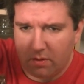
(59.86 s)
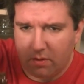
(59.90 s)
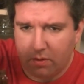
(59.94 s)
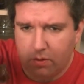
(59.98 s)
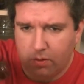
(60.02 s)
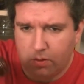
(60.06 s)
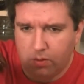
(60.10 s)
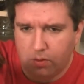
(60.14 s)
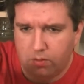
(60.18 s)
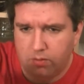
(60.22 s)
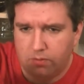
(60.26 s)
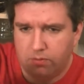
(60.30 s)

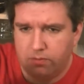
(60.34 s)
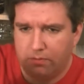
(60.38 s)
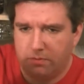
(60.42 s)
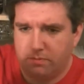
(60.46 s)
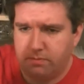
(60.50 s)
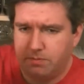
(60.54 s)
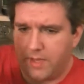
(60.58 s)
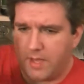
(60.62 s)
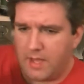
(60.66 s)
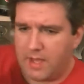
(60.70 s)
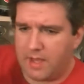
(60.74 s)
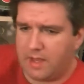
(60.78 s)
ooh,
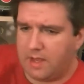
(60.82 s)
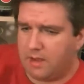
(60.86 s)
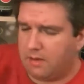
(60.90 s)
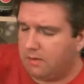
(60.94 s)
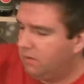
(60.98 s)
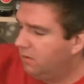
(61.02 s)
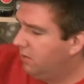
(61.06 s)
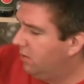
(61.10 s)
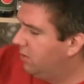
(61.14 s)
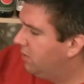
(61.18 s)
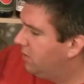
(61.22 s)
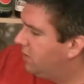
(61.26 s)
big,
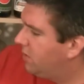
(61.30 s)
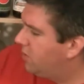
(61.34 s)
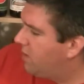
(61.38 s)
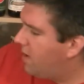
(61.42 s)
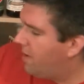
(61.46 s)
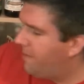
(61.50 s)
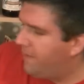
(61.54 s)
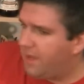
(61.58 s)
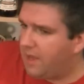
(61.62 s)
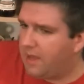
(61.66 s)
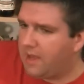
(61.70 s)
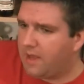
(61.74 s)
ooh, it's quite
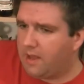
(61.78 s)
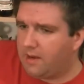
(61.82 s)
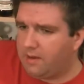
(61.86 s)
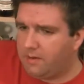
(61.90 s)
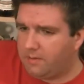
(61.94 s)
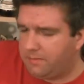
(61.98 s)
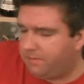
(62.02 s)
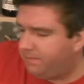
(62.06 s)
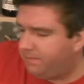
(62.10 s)
a big head